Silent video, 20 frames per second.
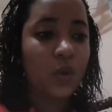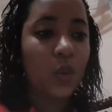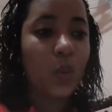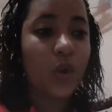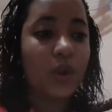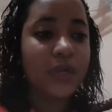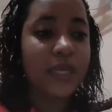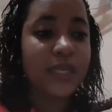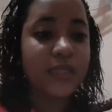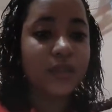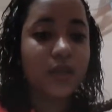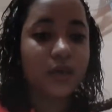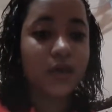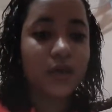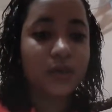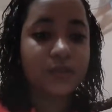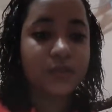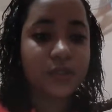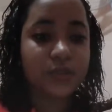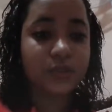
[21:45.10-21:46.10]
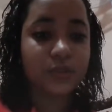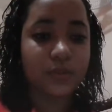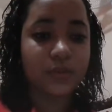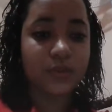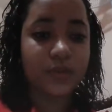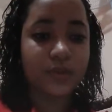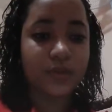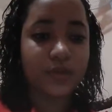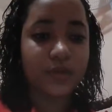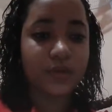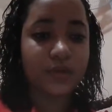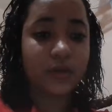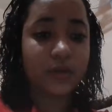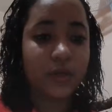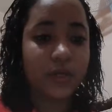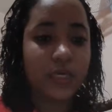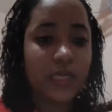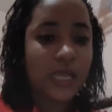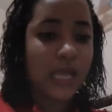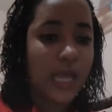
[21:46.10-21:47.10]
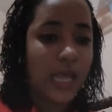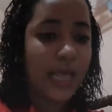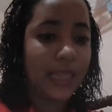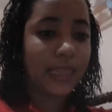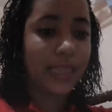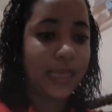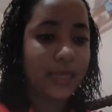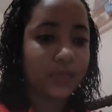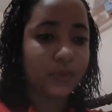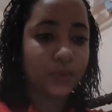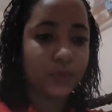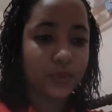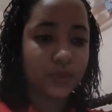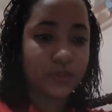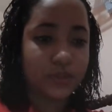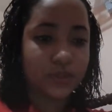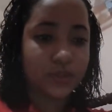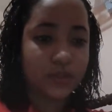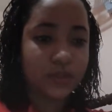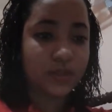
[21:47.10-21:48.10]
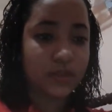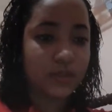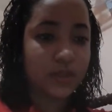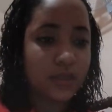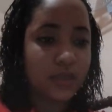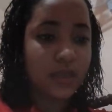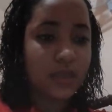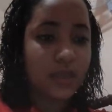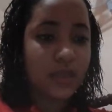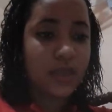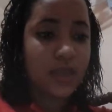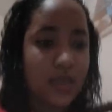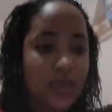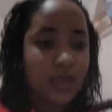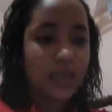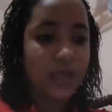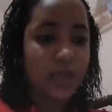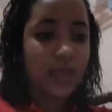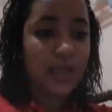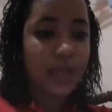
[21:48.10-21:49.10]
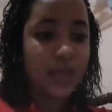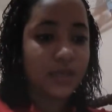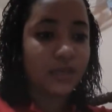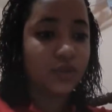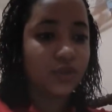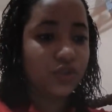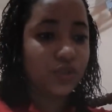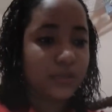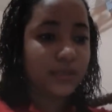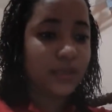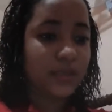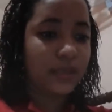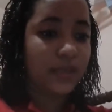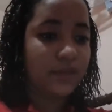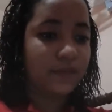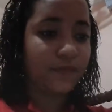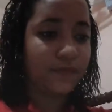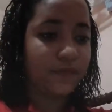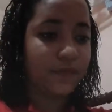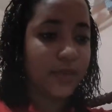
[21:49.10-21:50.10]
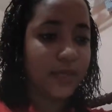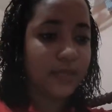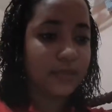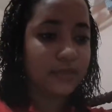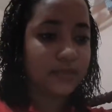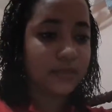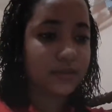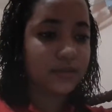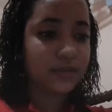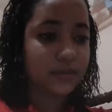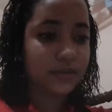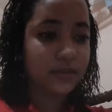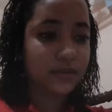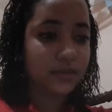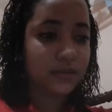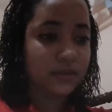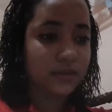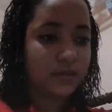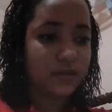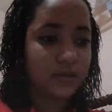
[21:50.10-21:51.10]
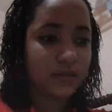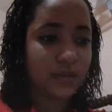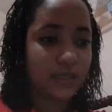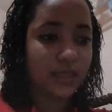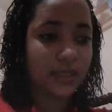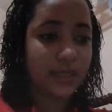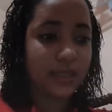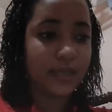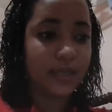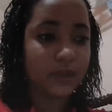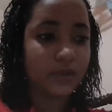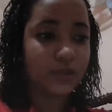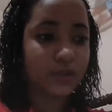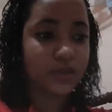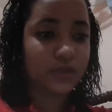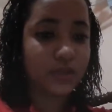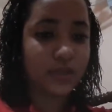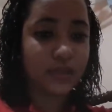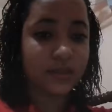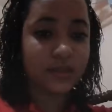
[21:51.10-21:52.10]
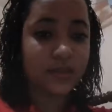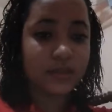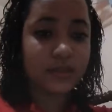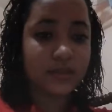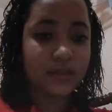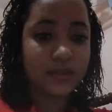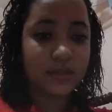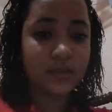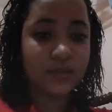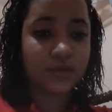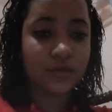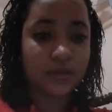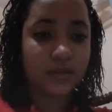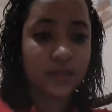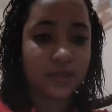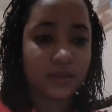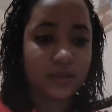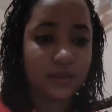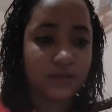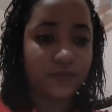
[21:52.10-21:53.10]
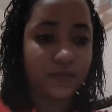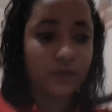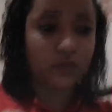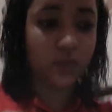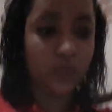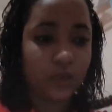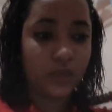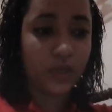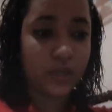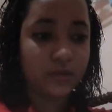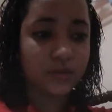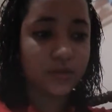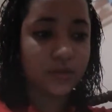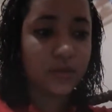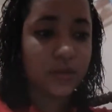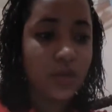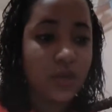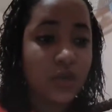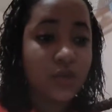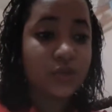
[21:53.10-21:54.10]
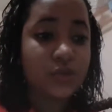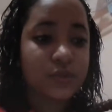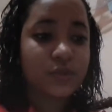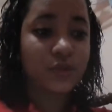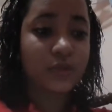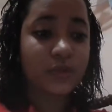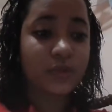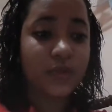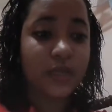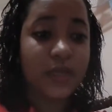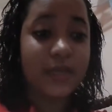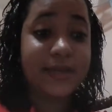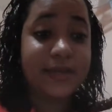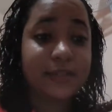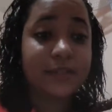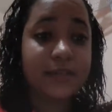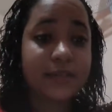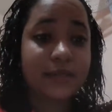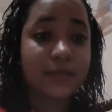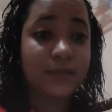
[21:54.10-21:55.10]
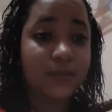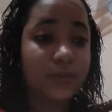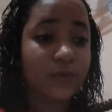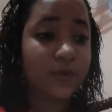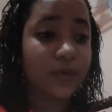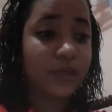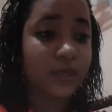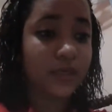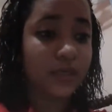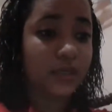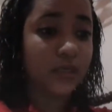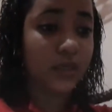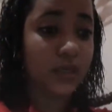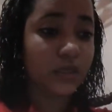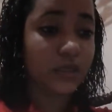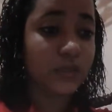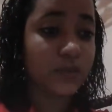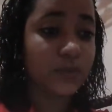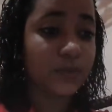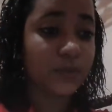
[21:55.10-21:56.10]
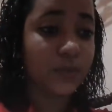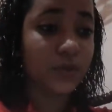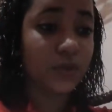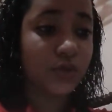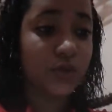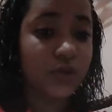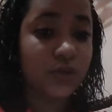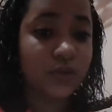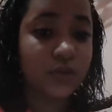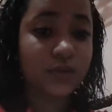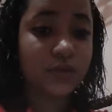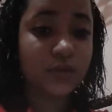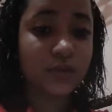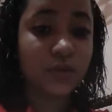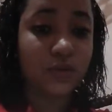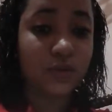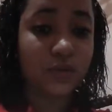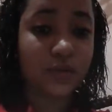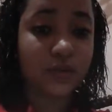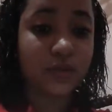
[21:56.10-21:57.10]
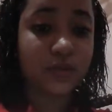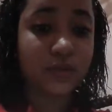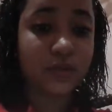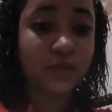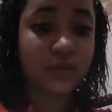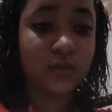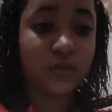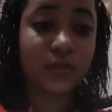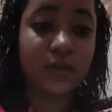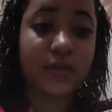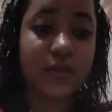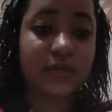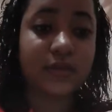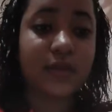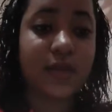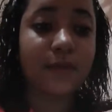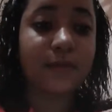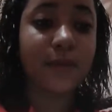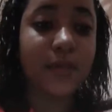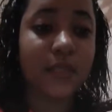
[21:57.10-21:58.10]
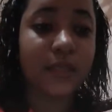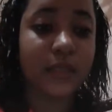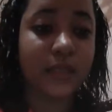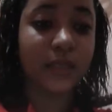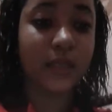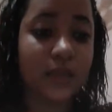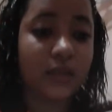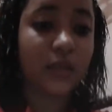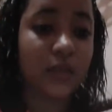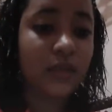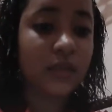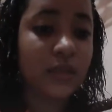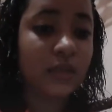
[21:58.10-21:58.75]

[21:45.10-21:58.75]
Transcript: When it comes to learning a language, age affects the language acquisition in different ways. So it's important not to produce your students' abilities